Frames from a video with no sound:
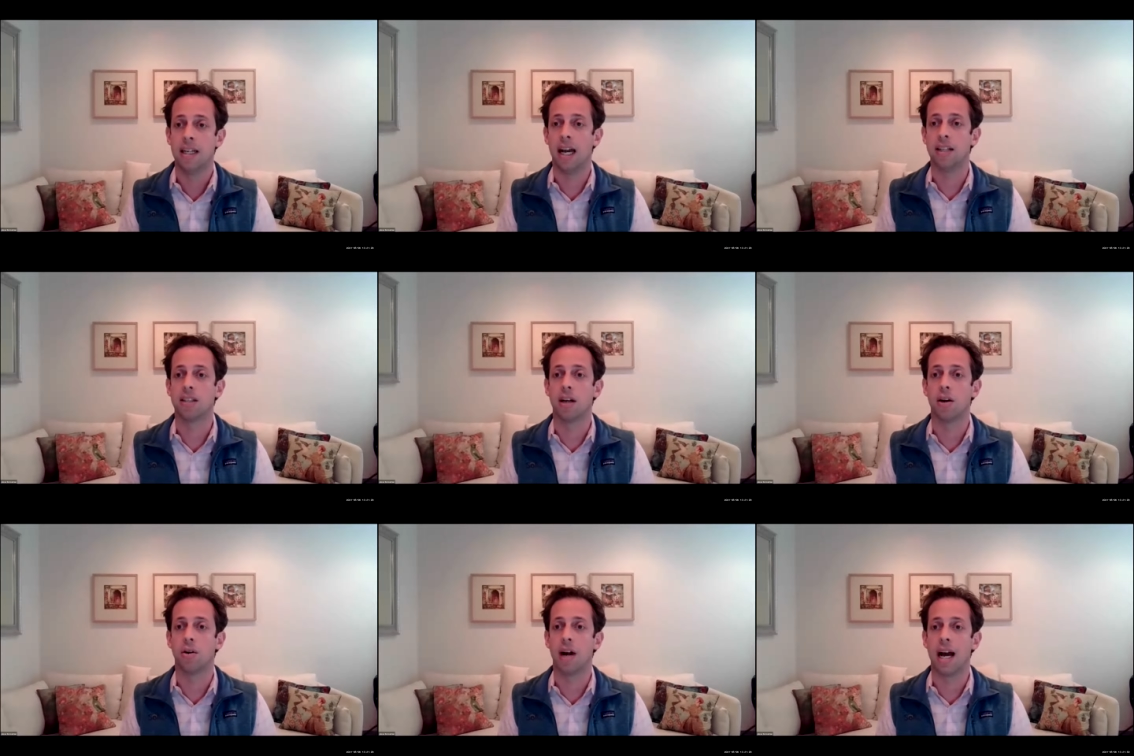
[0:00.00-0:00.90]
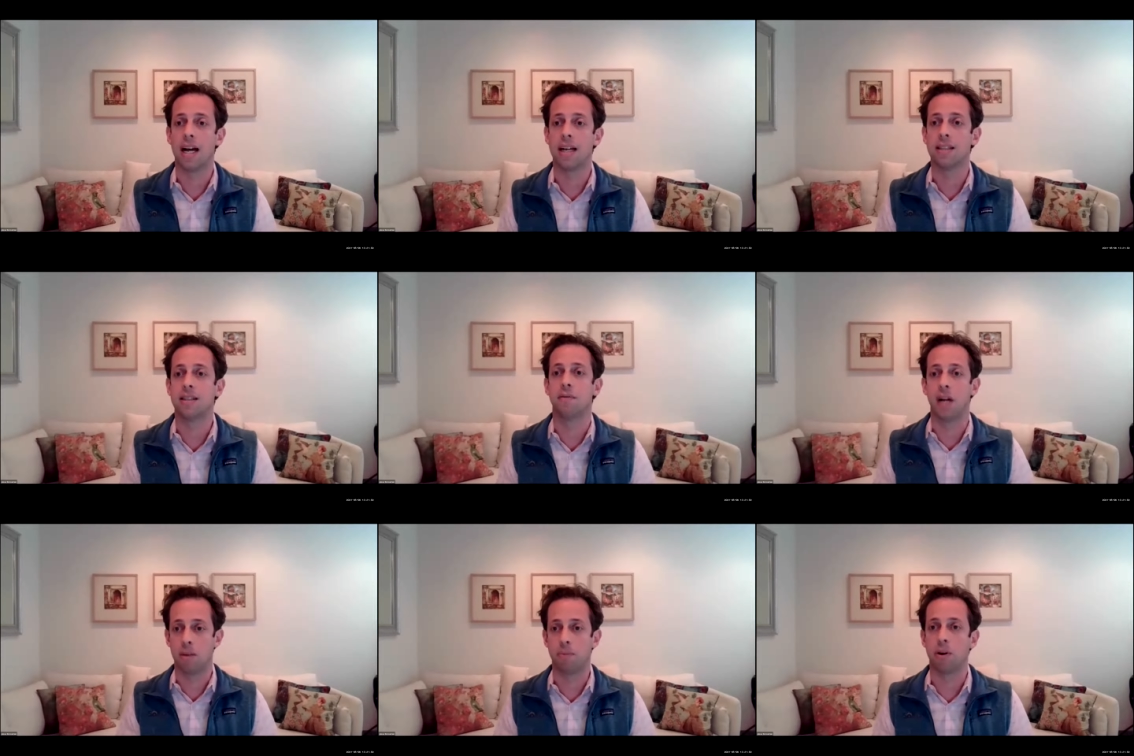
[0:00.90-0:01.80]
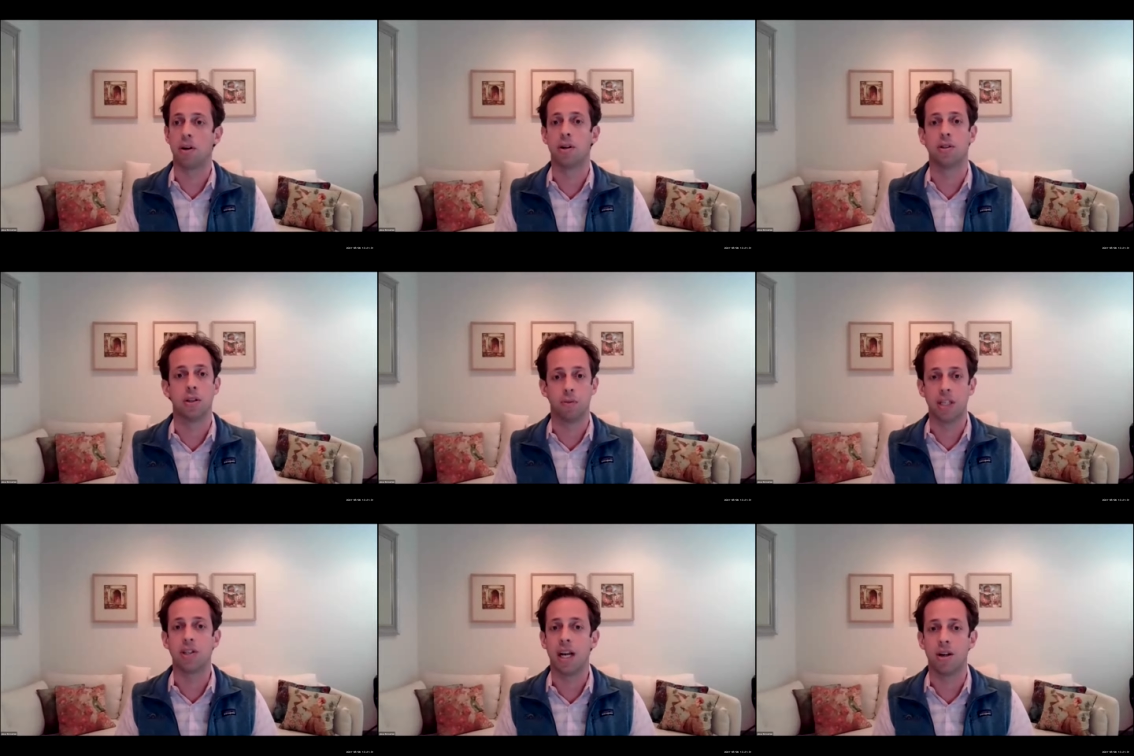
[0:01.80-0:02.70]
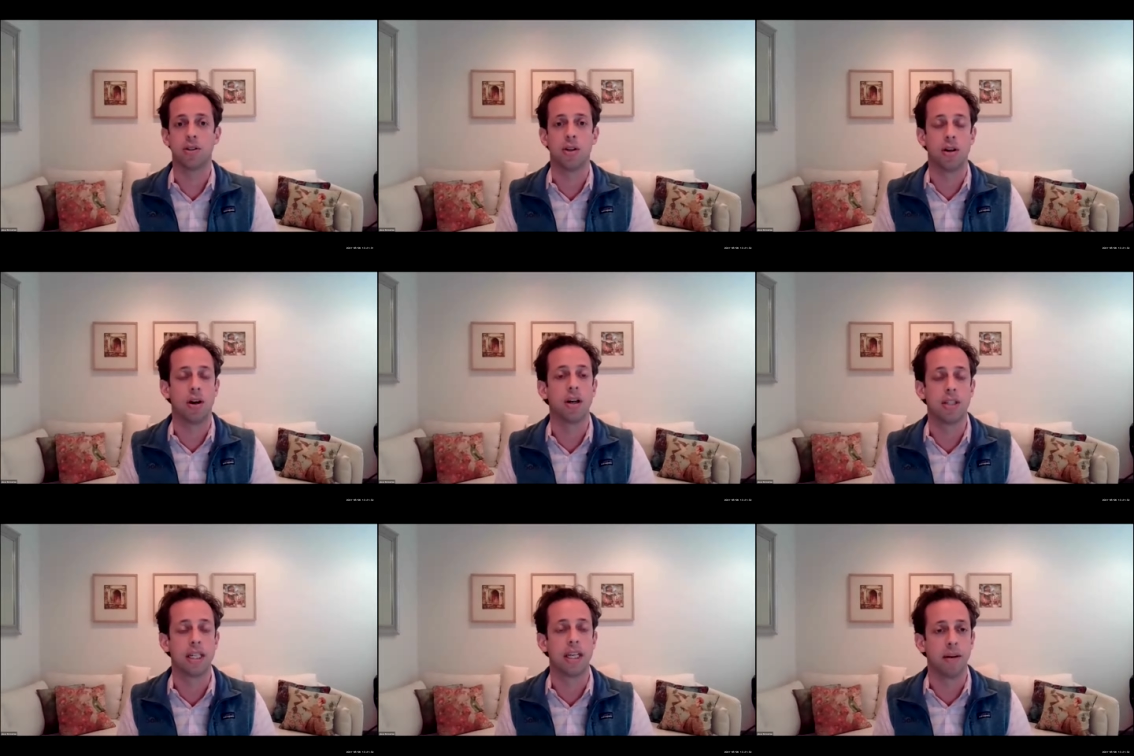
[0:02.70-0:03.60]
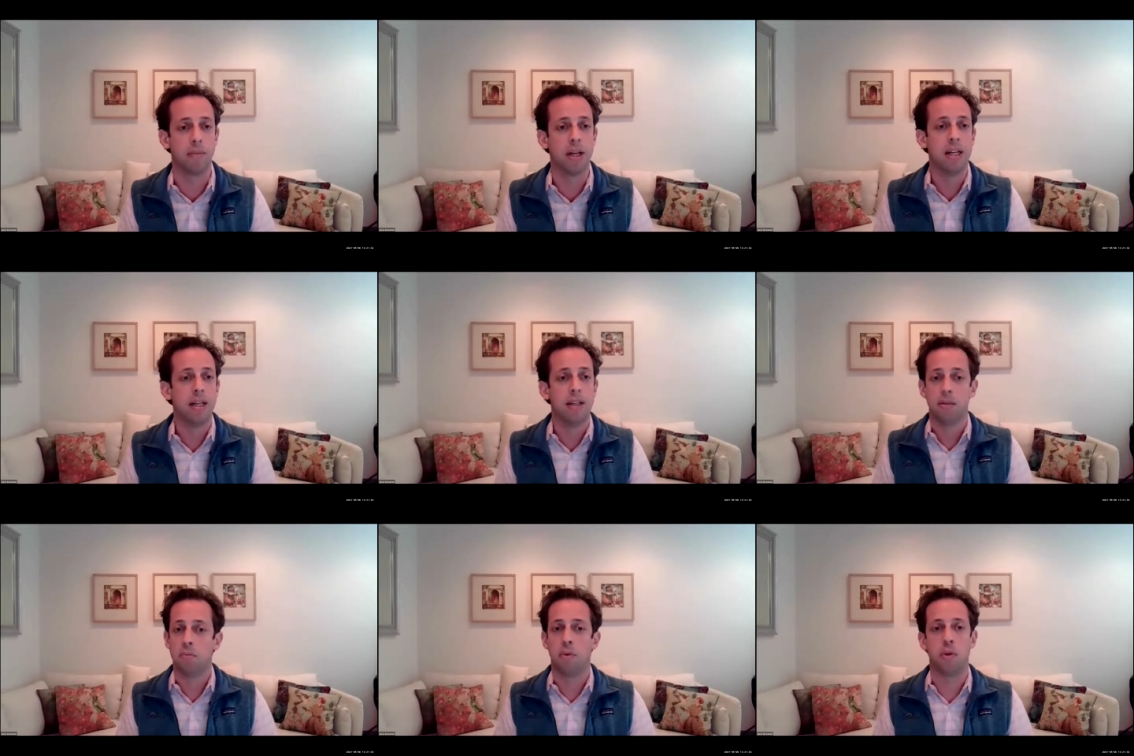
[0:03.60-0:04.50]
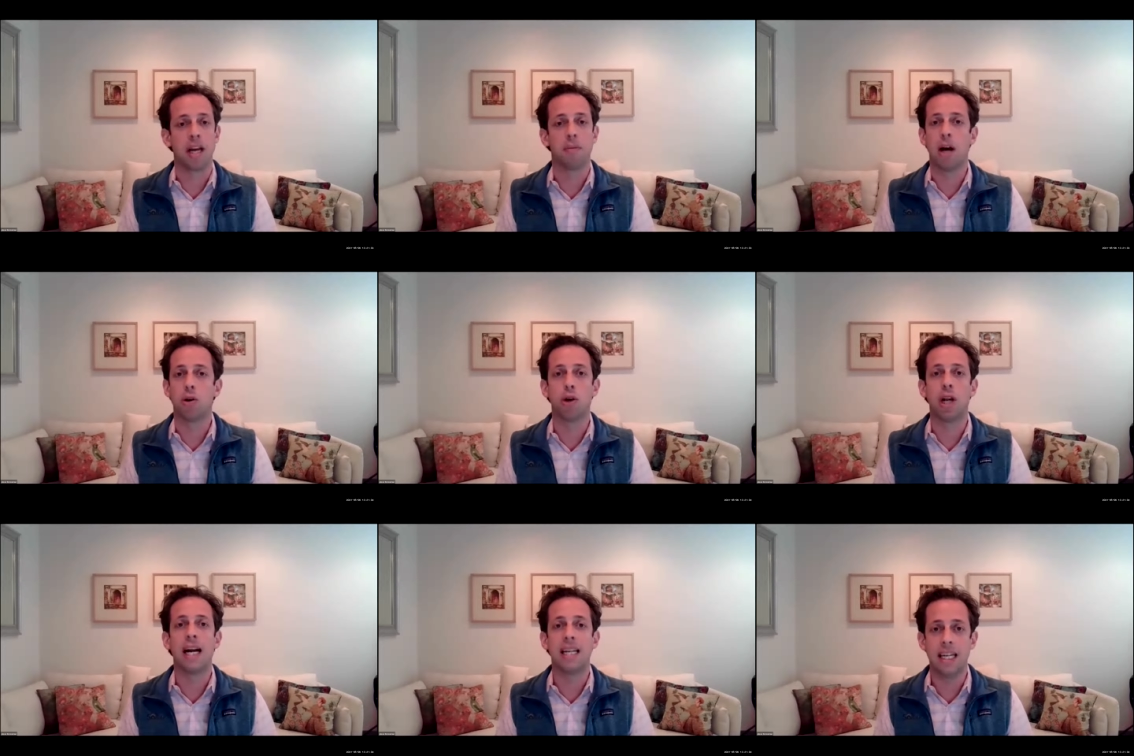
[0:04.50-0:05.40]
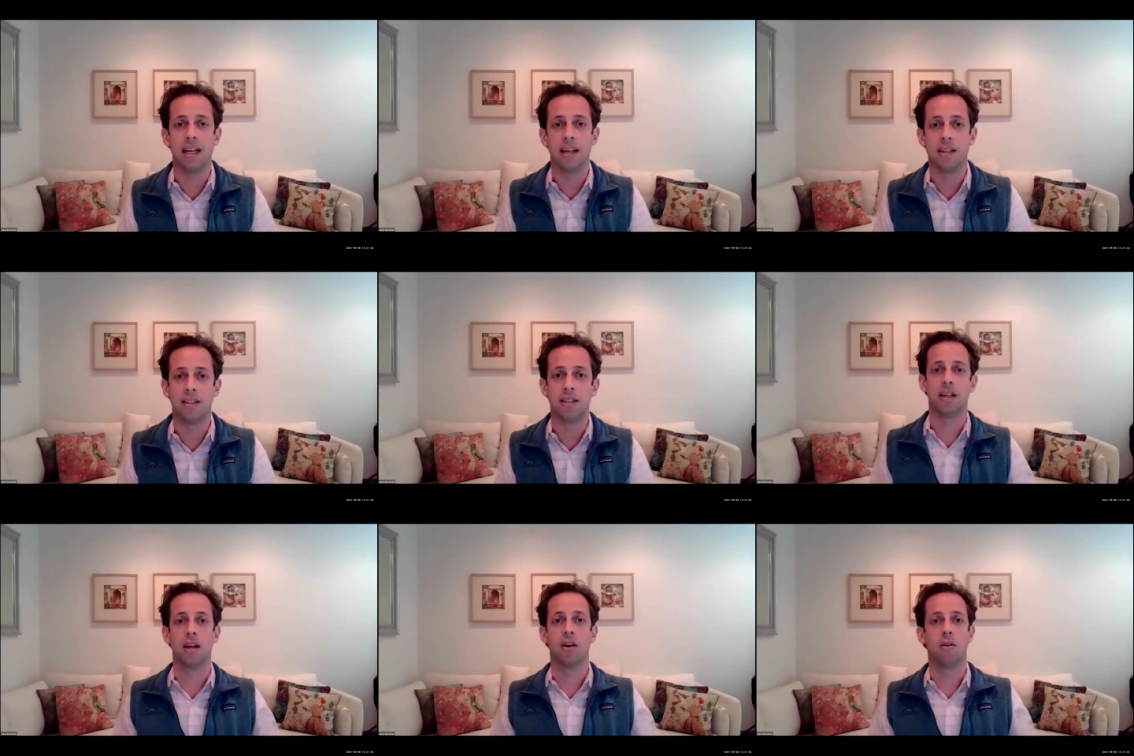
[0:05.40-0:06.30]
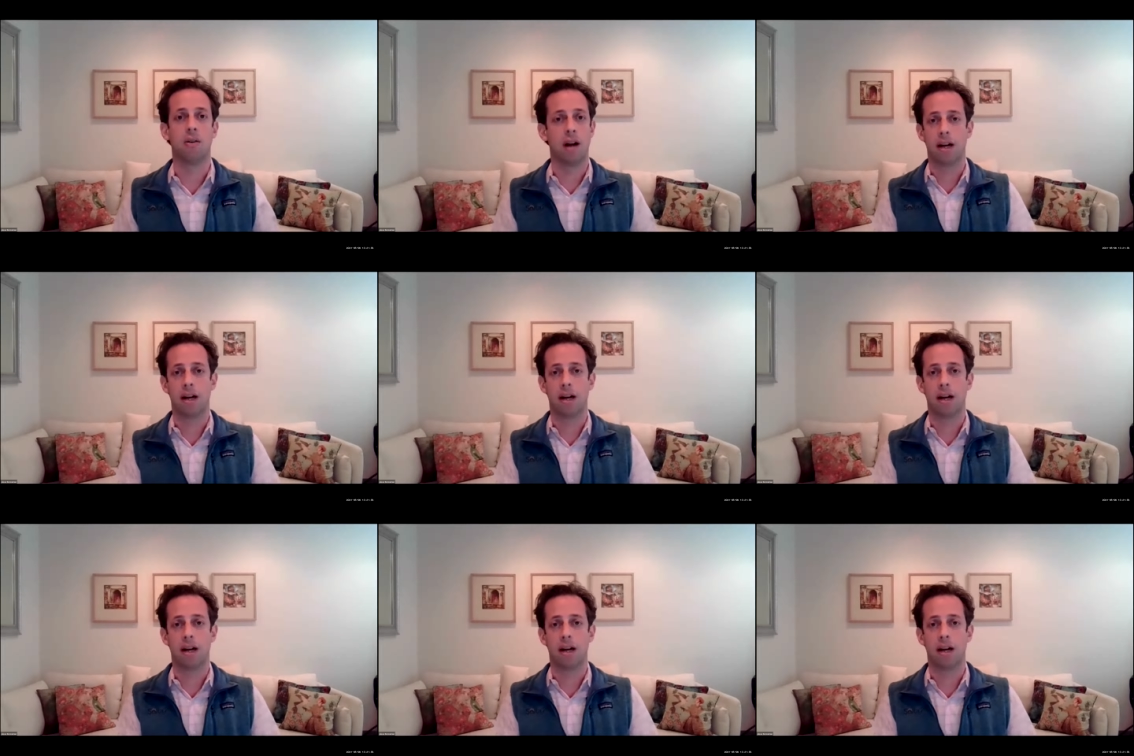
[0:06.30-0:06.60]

And so as developers and originators on our team, think about good ideas, a